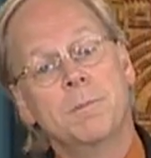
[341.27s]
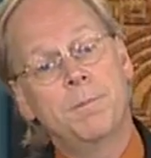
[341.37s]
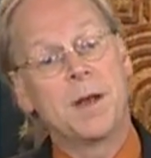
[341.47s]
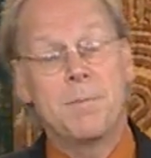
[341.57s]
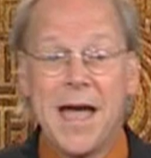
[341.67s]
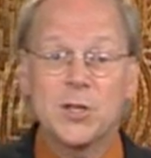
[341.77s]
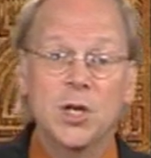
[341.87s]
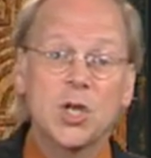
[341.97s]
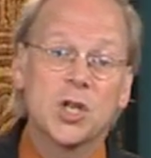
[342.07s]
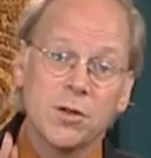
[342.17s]
but
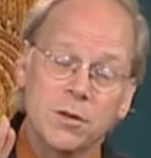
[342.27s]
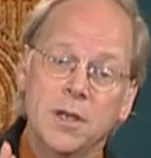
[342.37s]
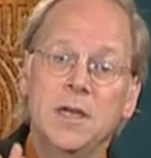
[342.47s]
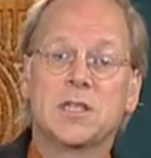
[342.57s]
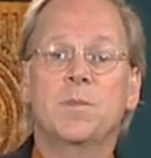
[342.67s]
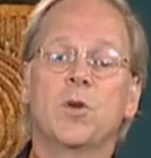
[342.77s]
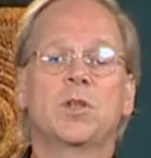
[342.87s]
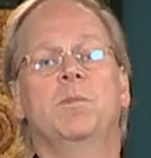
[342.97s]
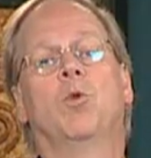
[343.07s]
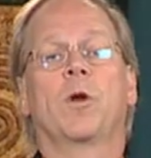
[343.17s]
matching each other is the
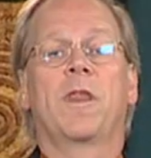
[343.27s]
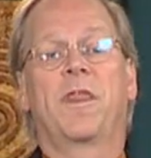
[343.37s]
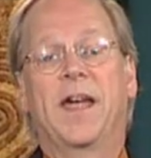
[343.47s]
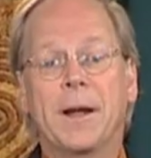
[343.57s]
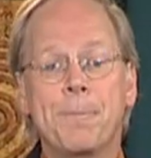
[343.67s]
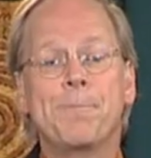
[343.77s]
most important thing.